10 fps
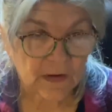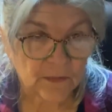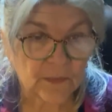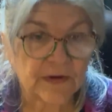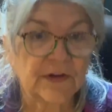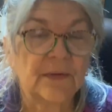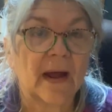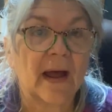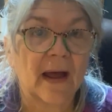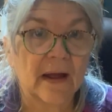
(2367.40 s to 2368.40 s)
we do
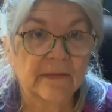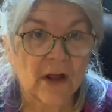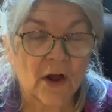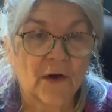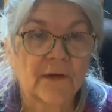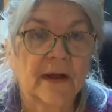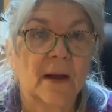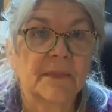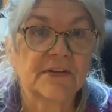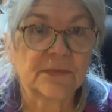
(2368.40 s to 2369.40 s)
have, our
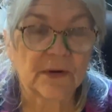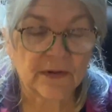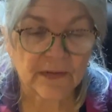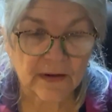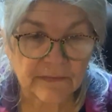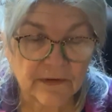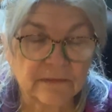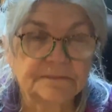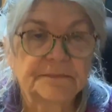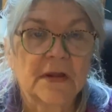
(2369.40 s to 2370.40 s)
cup is runneth over.
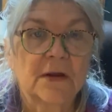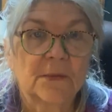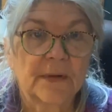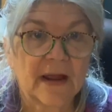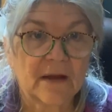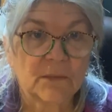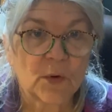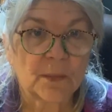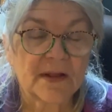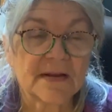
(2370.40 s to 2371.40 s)
We have
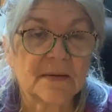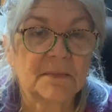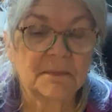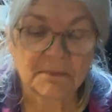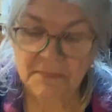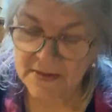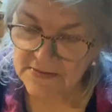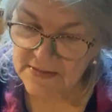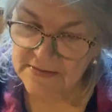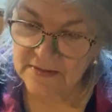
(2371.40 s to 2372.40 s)
more
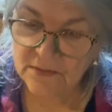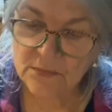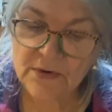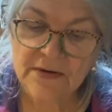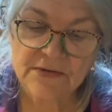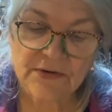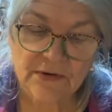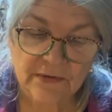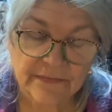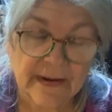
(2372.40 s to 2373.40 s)
blessings than we
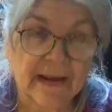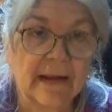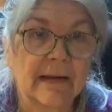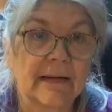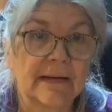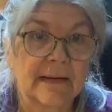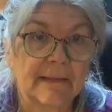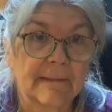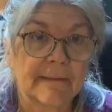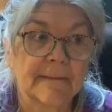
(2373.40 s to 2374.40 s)
deserve. And
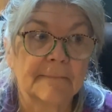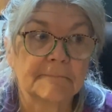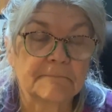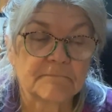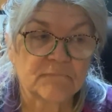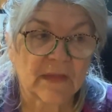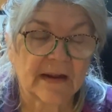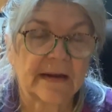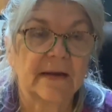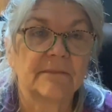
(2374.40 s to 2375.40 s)
I
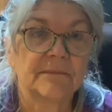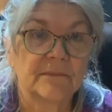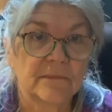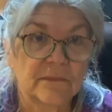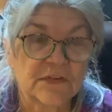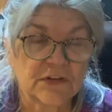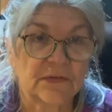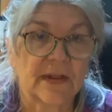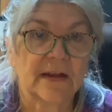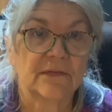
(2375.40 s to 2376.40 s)
am so
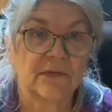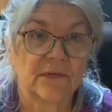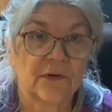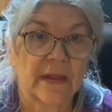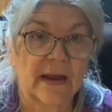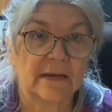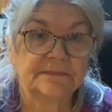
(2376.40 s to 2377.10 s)
thankful for that.